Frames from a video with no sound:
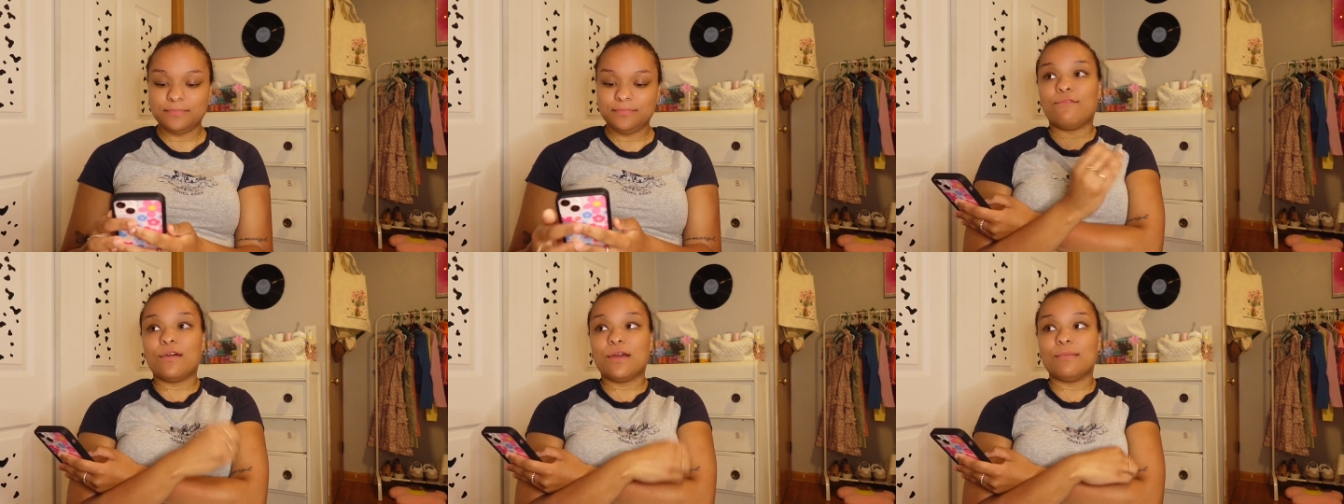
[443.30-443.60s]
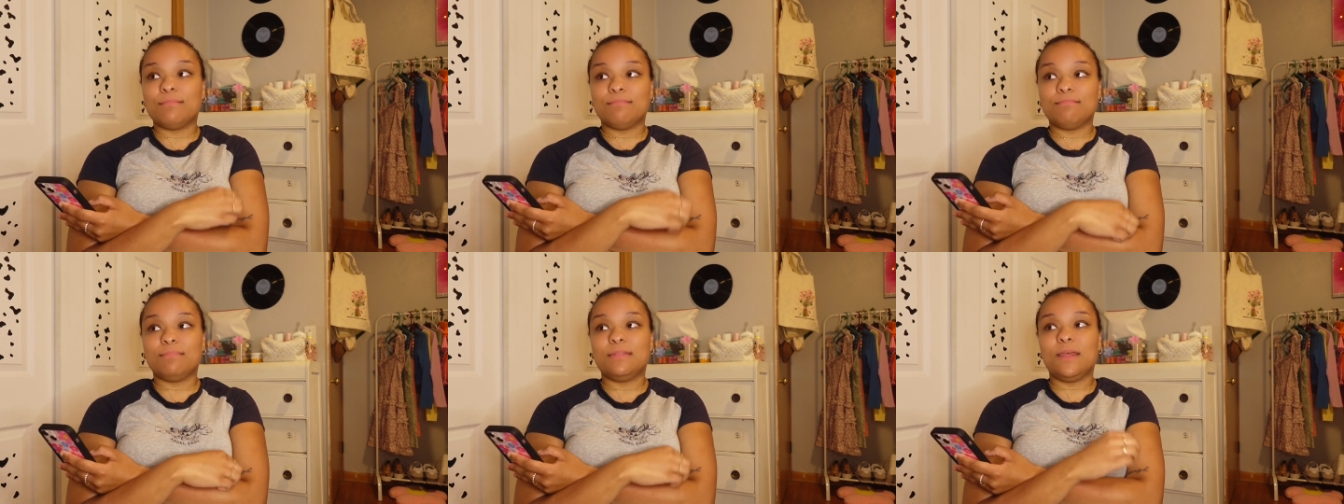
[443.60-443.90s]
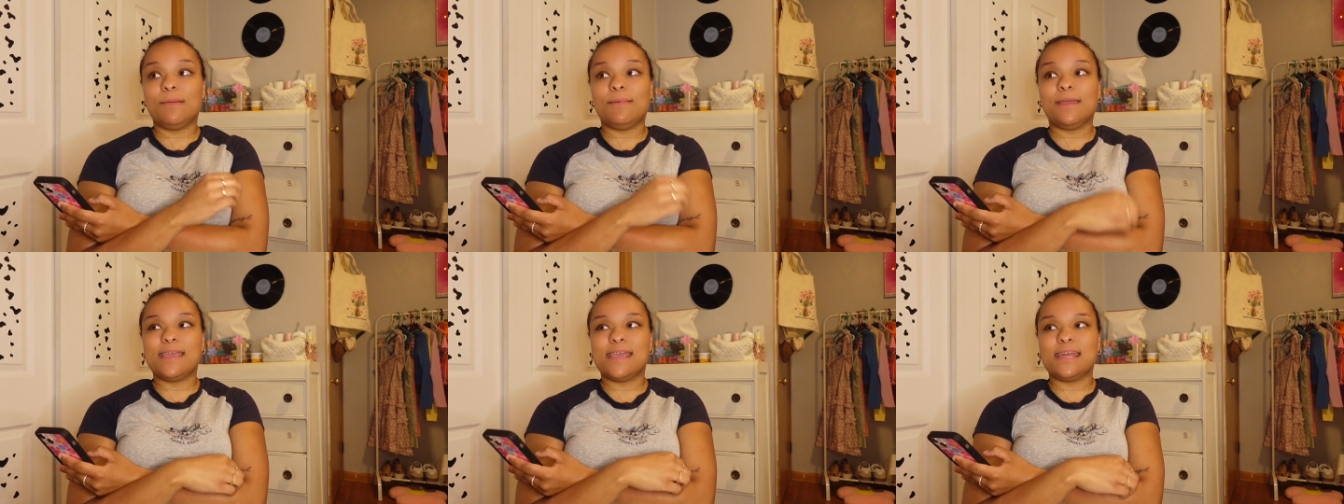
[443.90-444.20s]
From
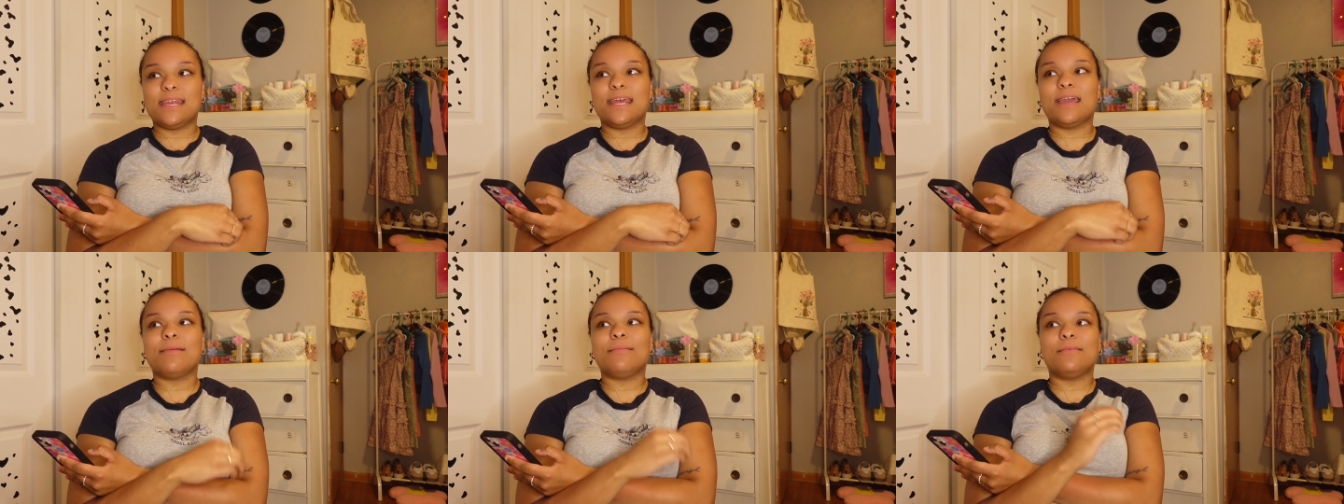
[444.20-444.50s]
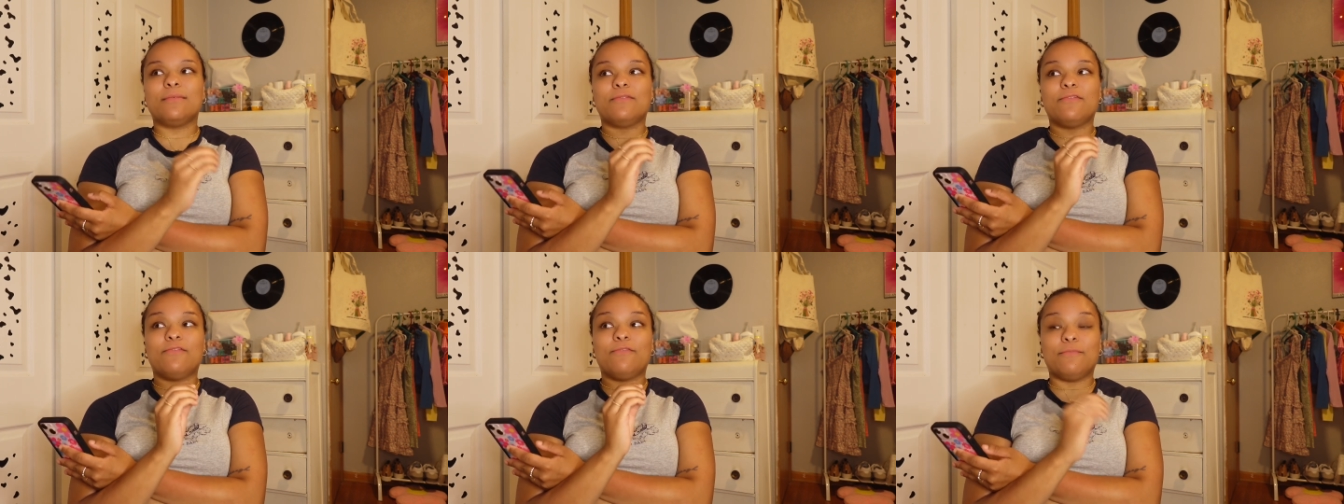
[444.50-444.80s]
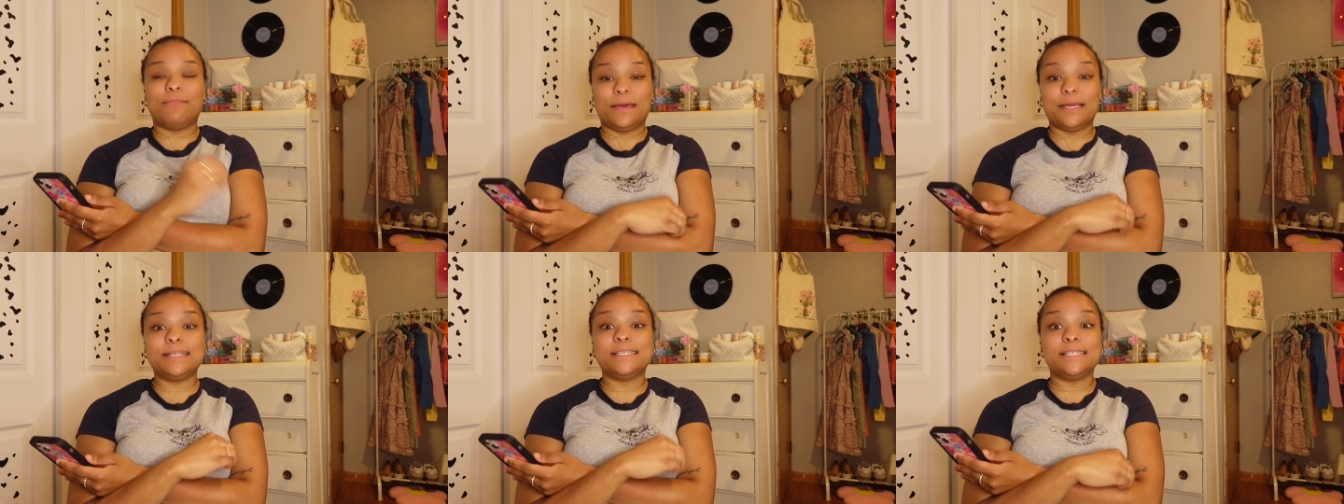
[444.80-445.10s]
the beginning of
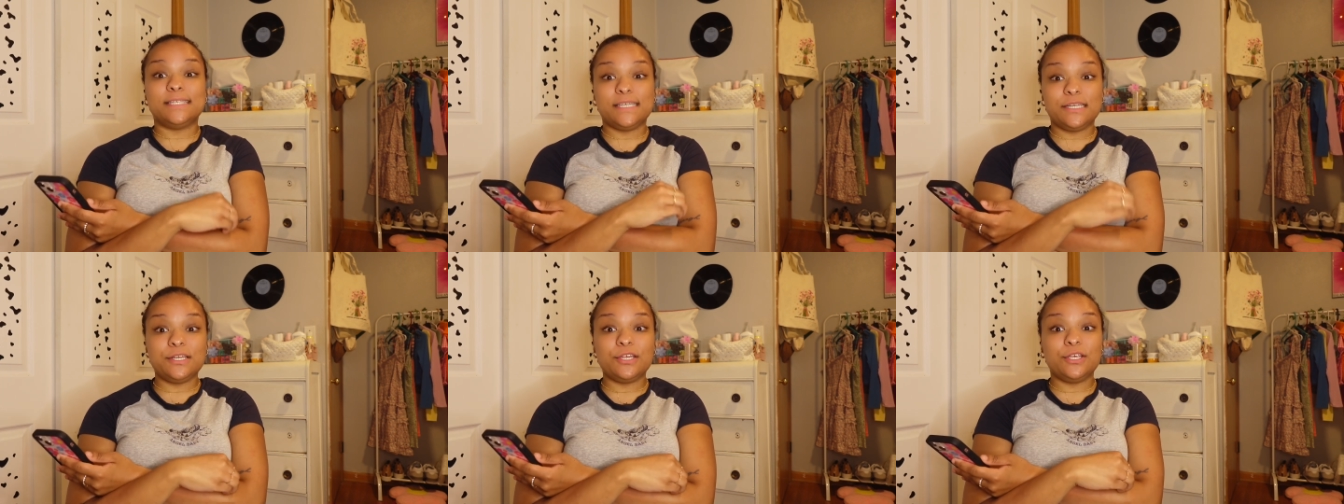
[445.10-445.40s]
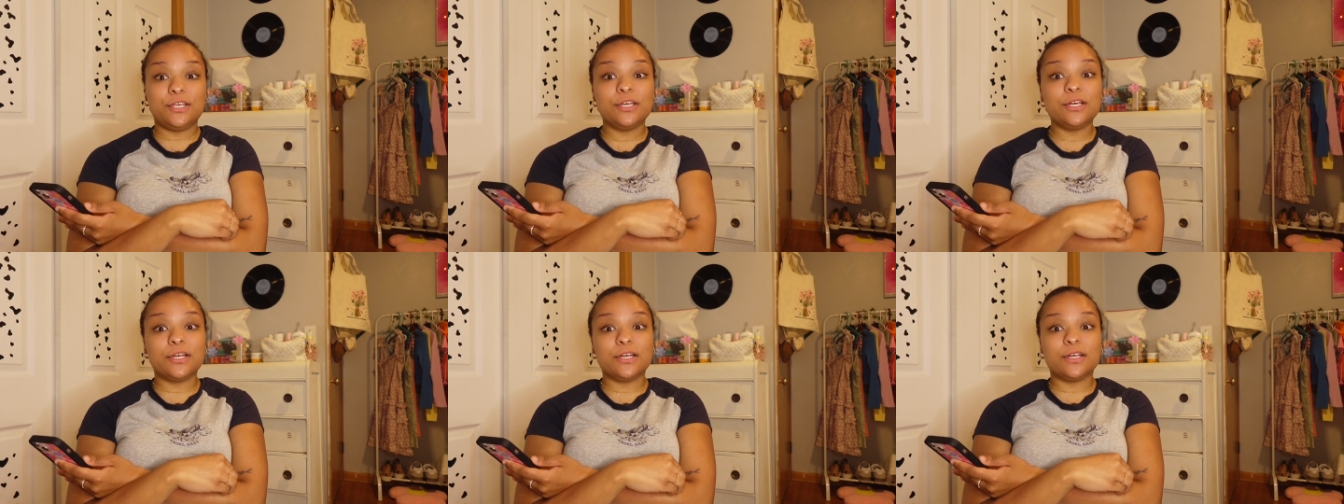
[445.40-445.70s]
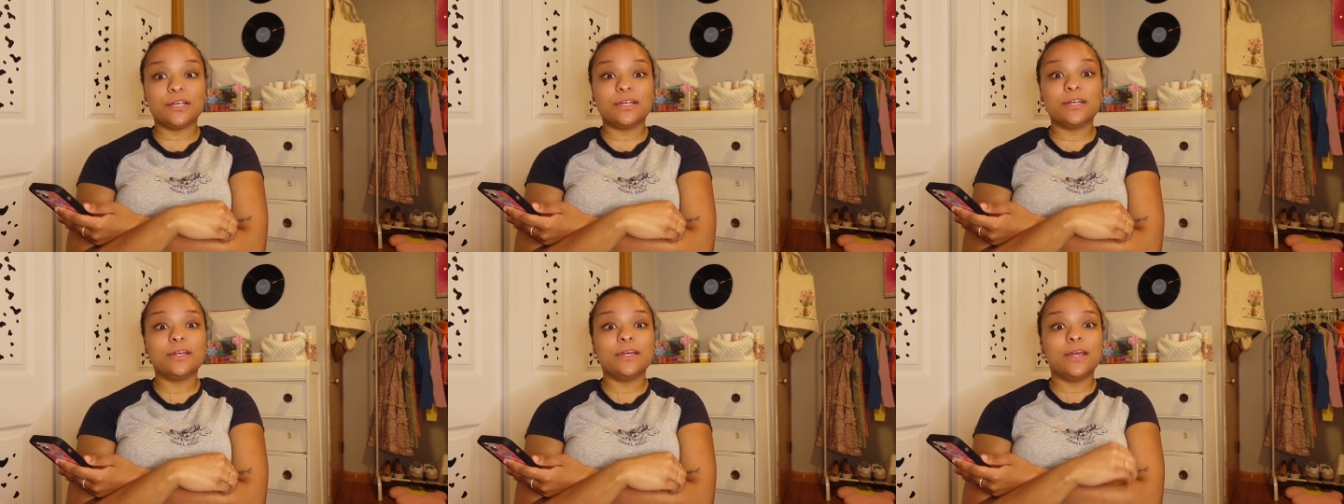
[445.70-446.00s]
my senior
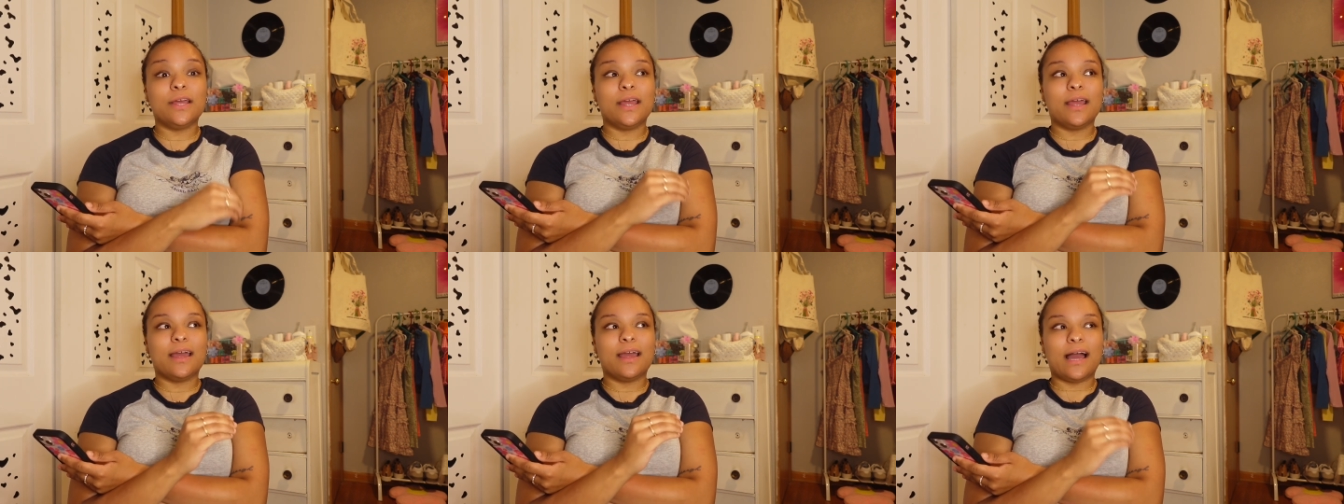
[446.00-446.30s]
year,